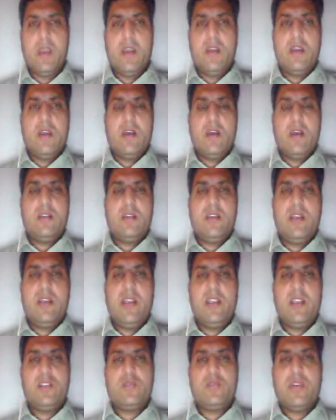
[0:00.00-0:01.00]
The
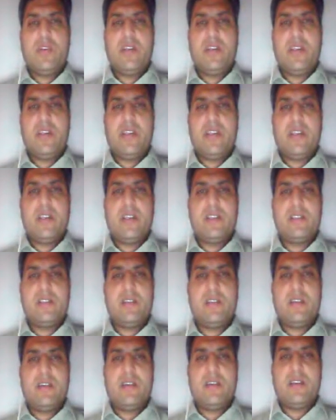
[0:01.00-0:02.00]
next one is
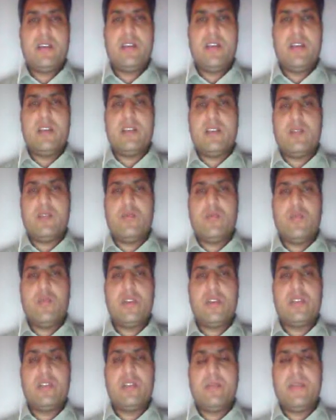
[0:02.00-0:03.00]
reason.
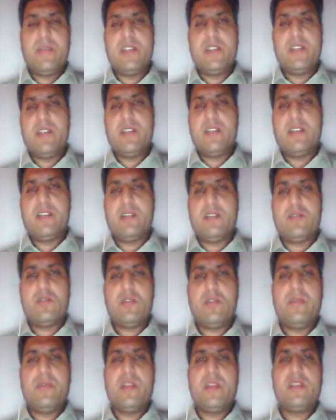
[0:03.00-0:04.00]
What's the basic reason? So the
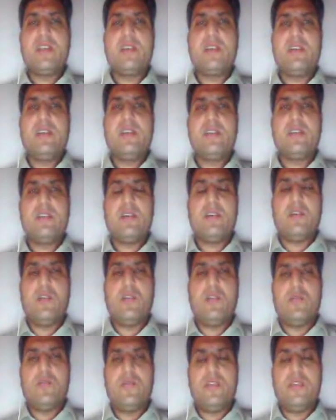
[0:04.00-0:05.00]
basic reason
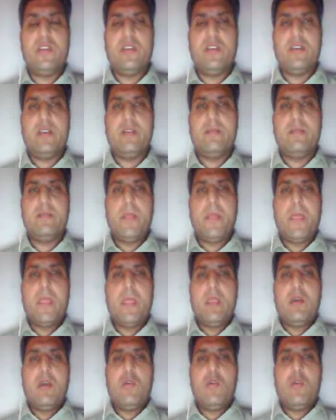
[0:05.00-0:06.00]
of the
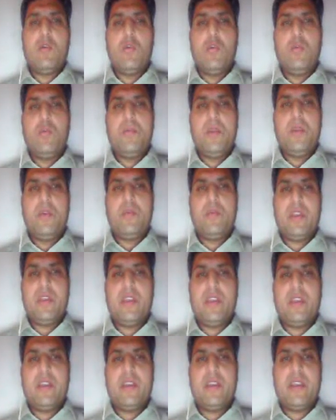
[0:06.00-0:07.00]

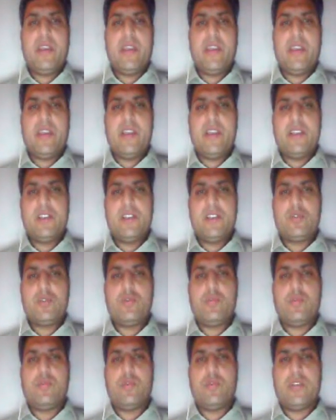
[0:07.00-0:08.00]
OPV is to
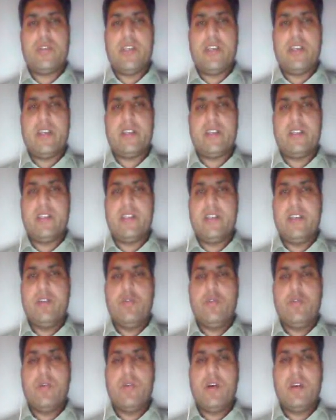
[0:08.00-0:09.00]
protect the
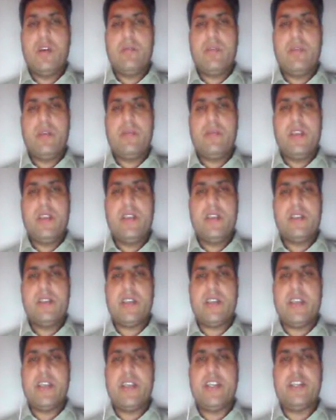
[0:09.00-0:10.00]
newborn babies
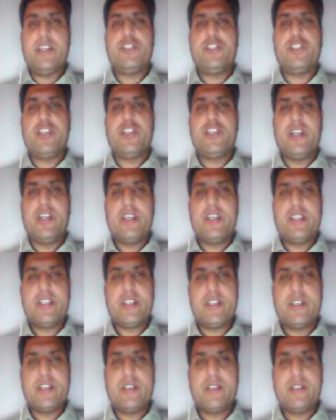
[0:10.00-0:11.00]
and
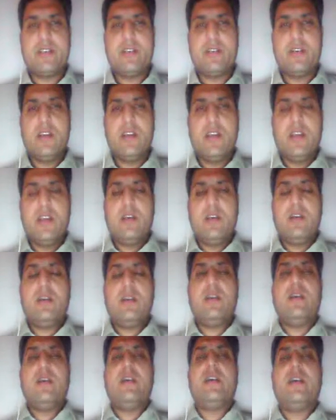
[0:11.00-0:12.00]
children,
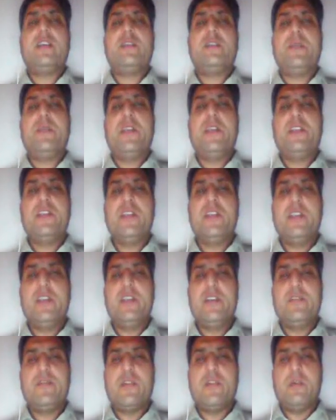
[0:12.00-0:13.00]

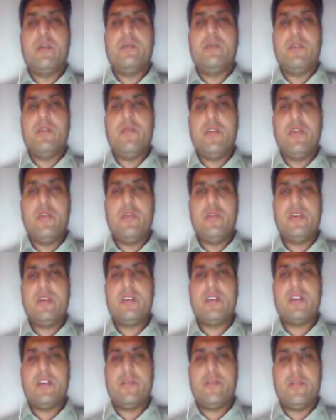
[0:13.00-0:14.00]
especially from the
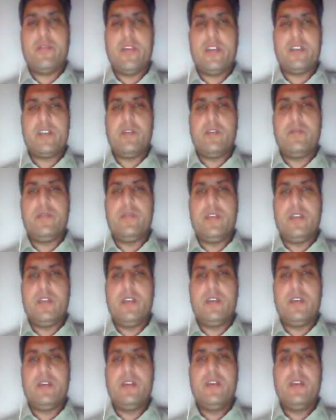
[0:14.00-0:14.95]
virulent effect of the